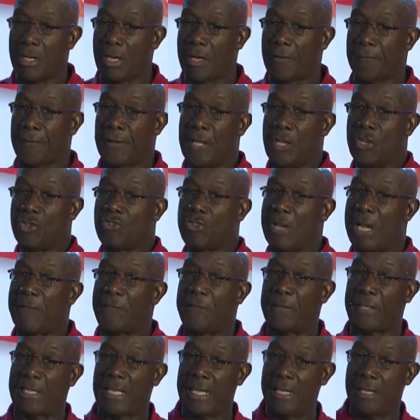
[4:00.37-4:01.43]
of
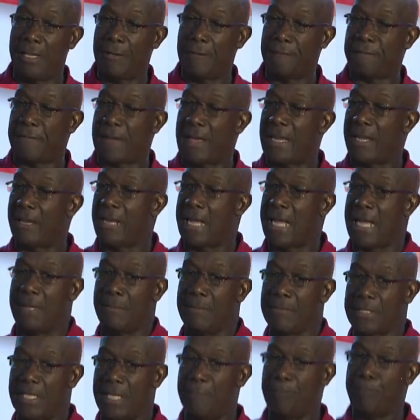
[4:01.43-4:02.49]
trafficking in
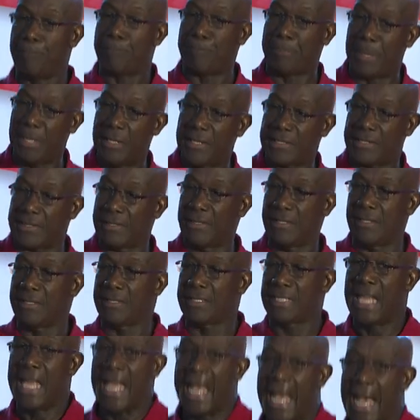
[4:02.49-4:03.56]
firearms and persons
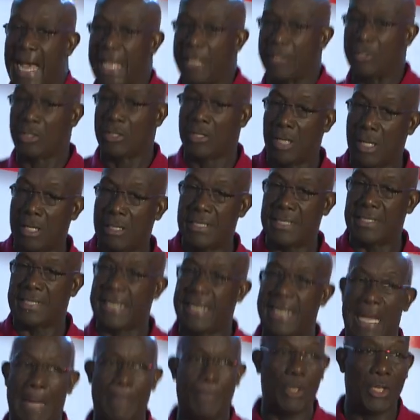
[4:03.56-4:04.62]
and guns and
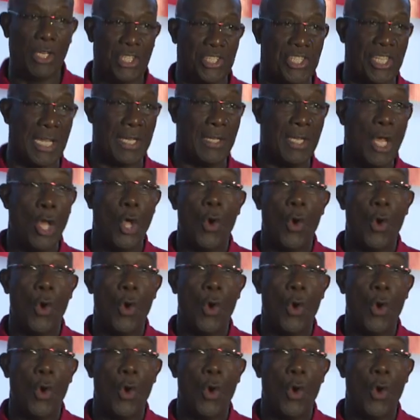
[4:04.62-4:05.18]
ammunition,